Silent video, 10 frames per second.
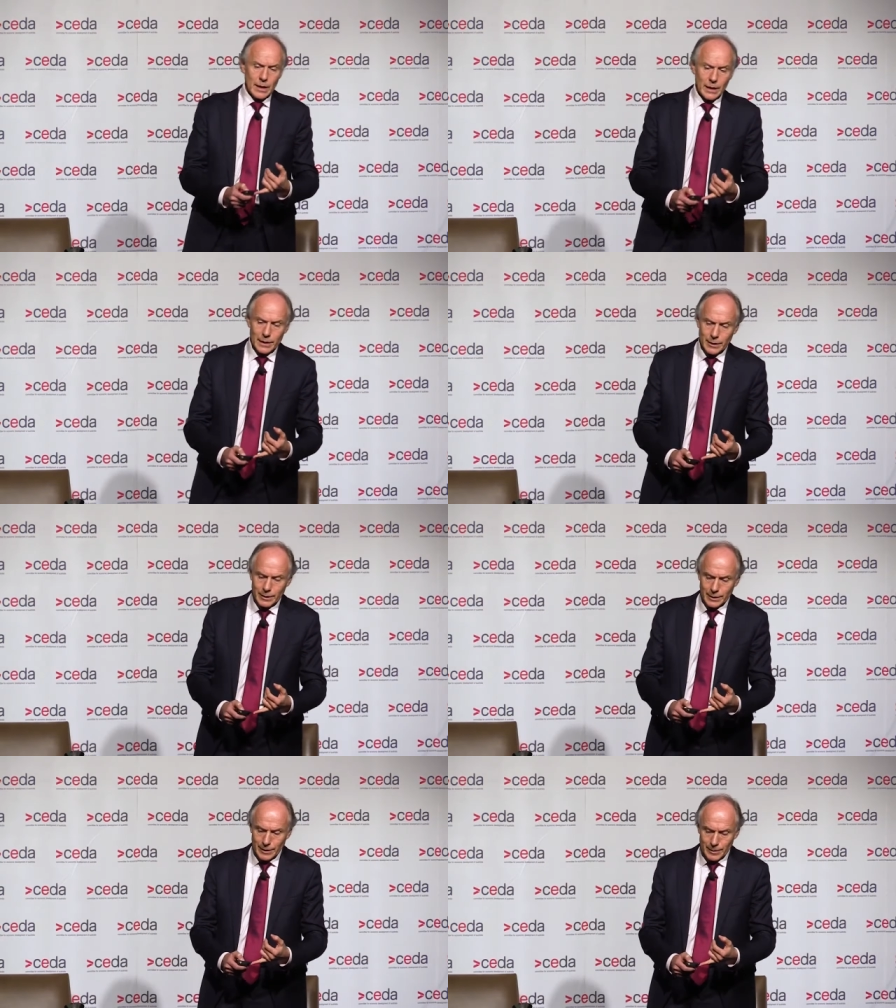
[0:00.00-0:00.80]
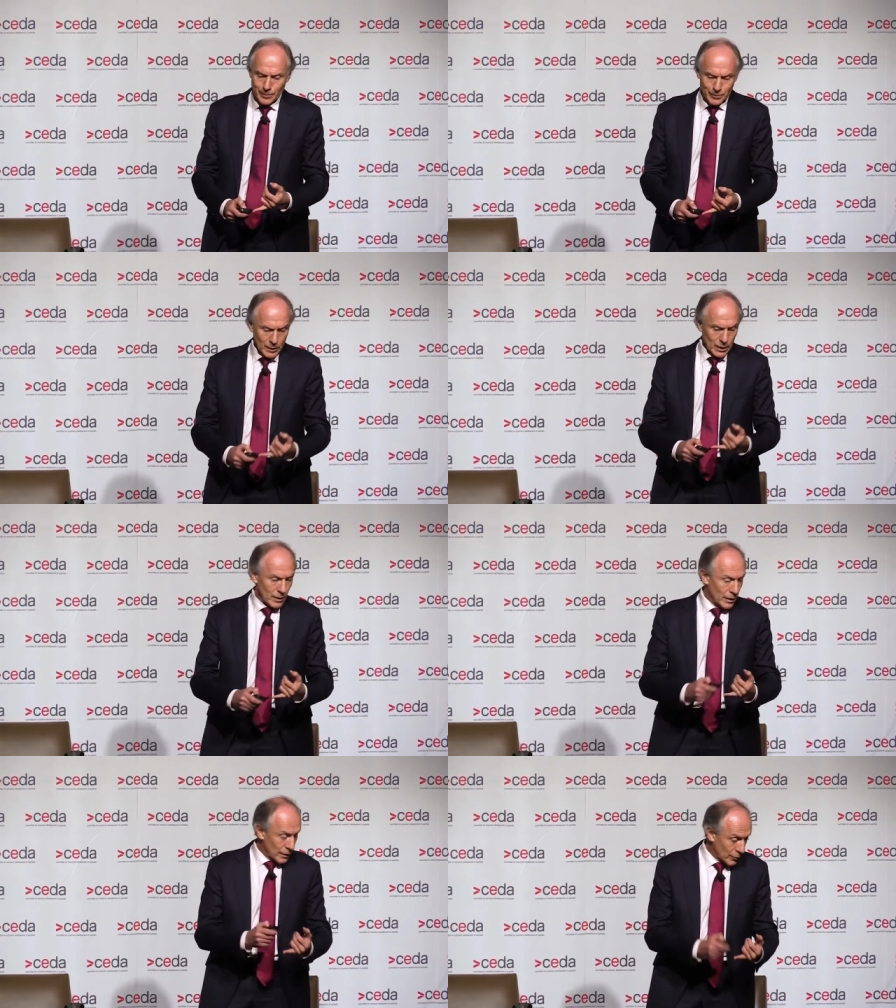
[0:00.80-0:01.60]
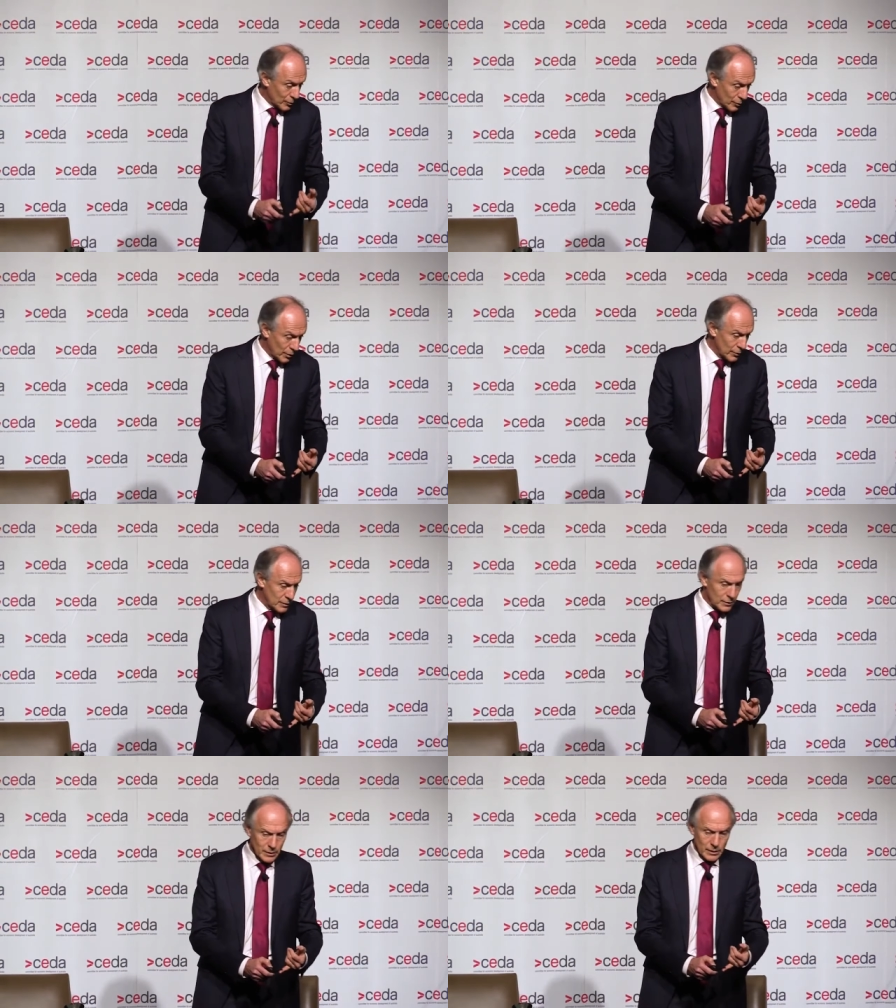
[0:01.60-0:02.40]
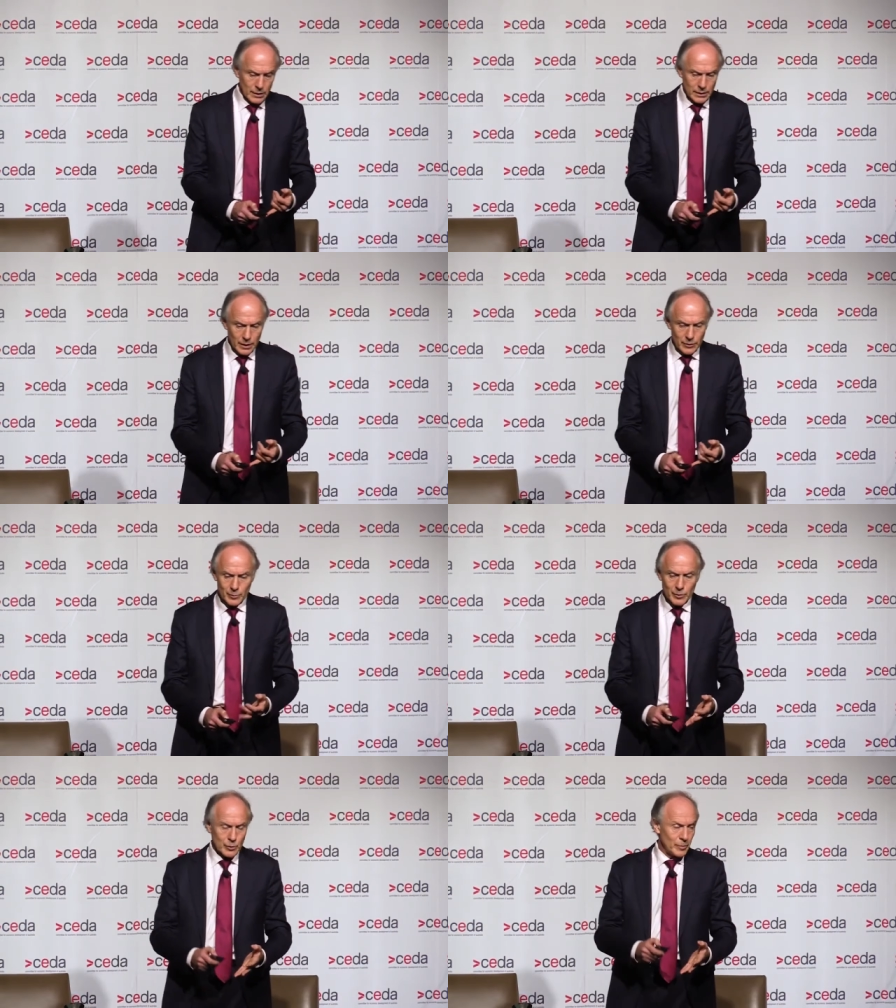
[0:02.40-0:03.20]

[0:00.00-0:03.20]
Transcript: a, um, an export-oriented customer.